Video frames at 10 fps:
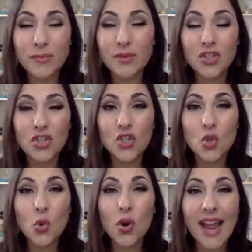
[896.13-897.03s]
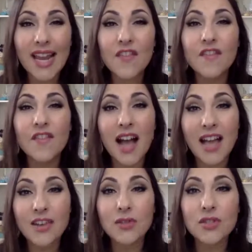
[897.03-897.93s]
just store any
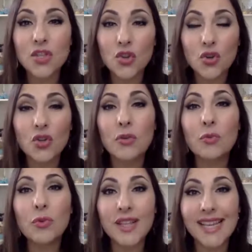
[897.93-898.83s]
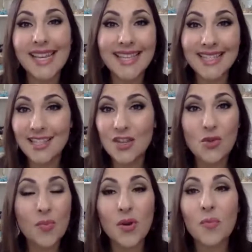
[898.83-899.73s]
files your unit really needs. You
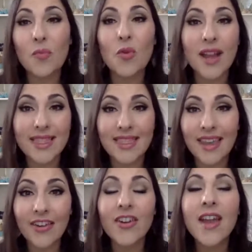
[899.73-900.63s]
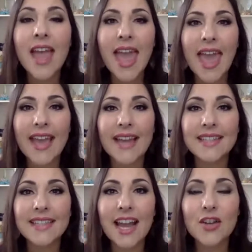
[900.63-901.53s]
can put them right there.
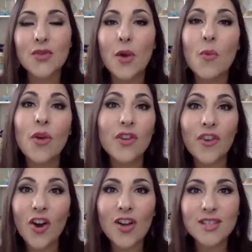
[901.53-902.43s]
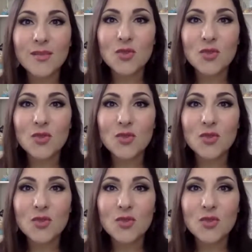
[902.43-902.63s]
And I know that one of our awesome